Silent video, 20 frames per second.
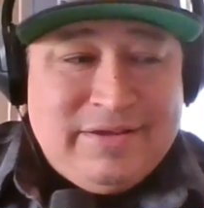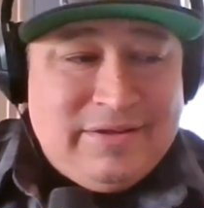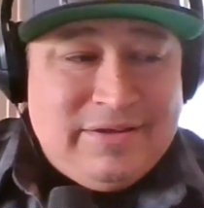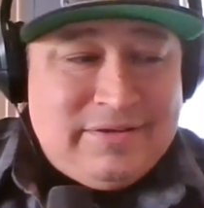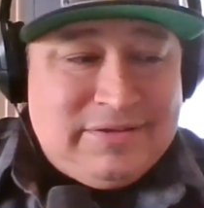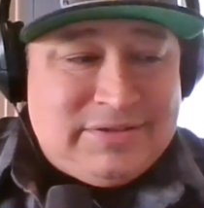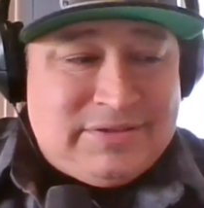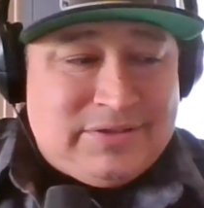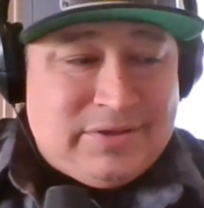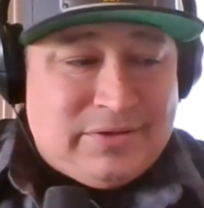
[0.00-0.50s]

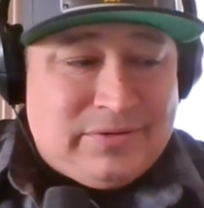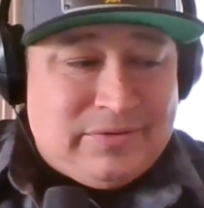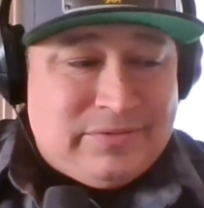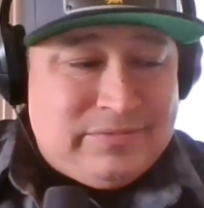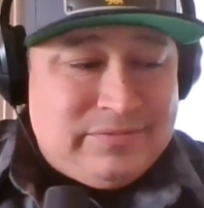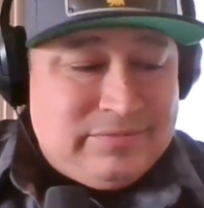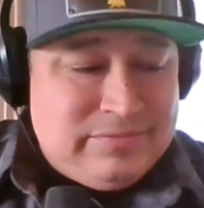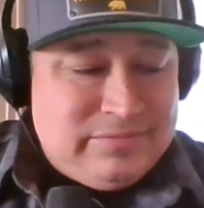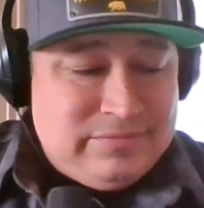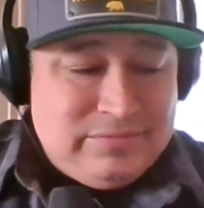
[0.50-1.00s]

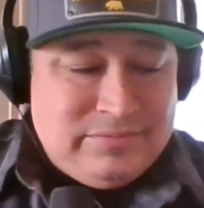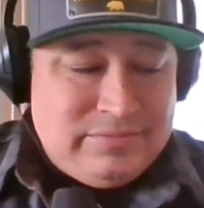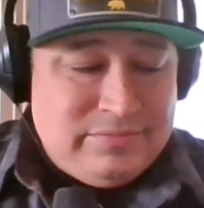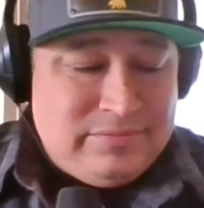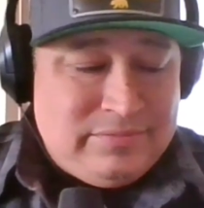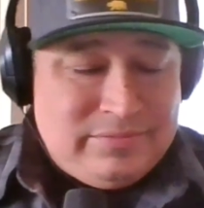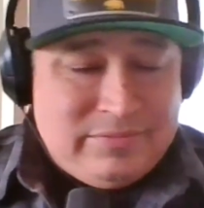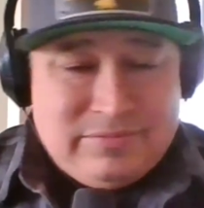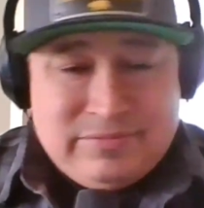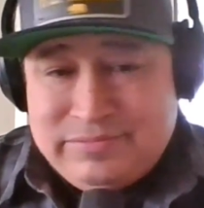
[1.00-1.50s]
So
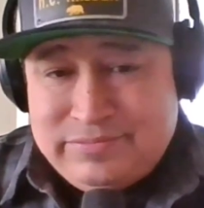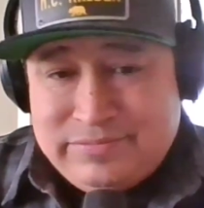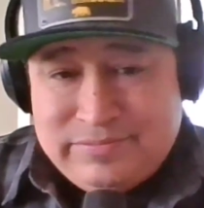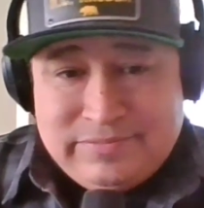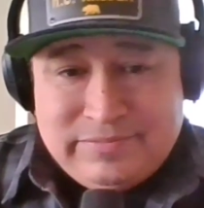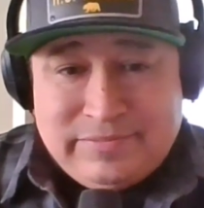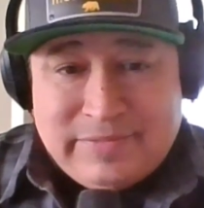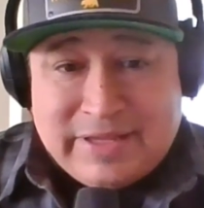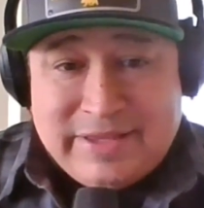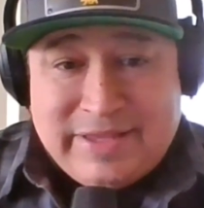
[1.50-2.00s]

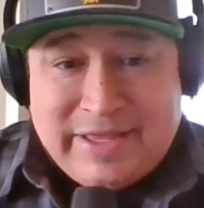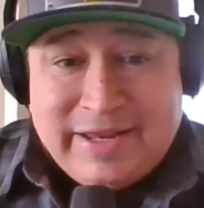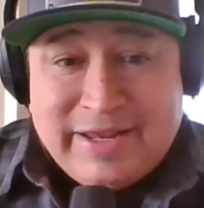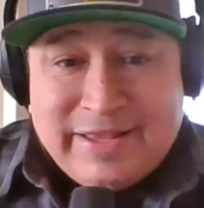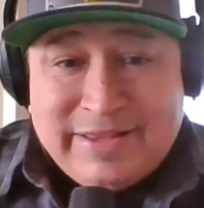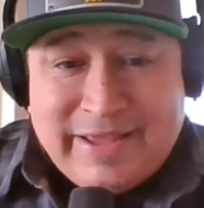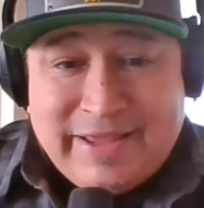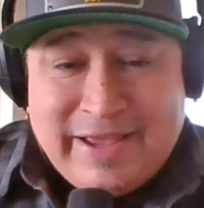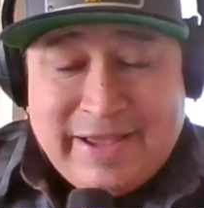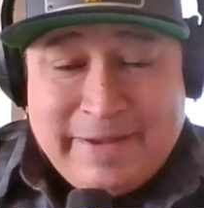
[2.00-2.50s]
at the end
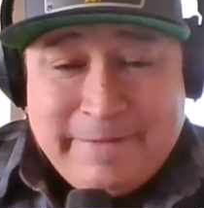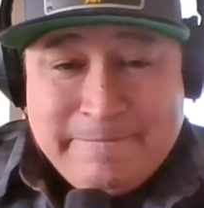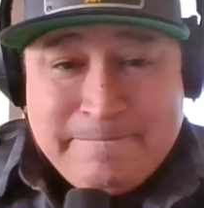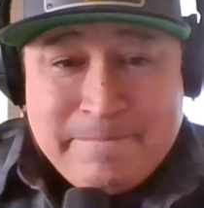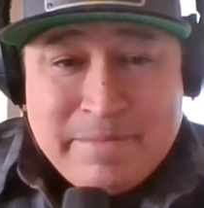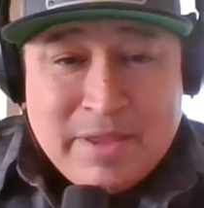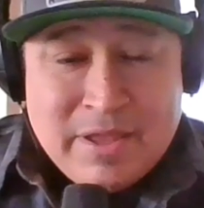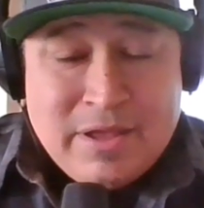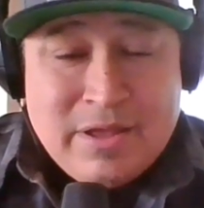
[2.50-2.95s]
of the day,